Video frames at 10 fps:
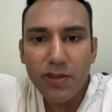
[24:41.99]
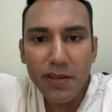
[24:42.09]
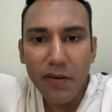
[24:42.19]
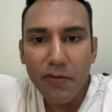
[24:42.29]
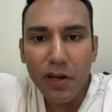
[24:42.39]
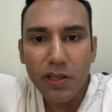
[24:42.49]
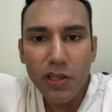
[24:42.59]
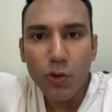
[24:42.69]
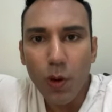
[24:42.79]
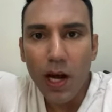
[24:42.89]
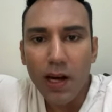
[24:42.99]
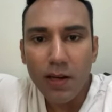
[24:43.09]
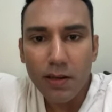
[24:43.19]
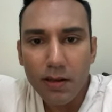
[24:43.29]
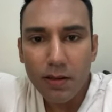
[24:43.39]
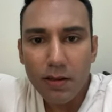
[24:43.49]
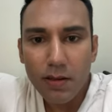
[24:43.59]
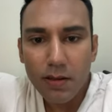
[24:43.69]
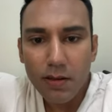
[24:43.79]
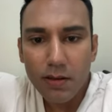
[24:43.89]
different you are
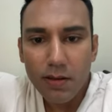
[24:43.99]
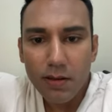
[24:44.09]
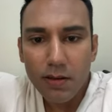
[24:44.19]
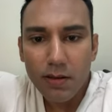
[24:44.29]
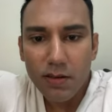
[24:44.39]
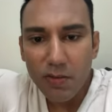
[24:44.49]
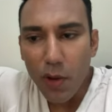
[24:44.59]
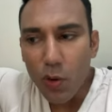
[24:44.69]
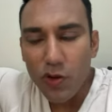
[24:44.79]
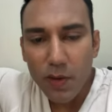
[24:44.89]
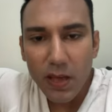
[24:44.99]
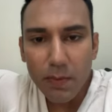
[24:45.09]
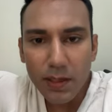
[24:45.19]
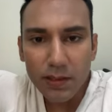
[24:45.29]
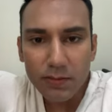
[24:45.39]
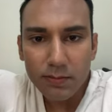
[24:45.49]
to most people.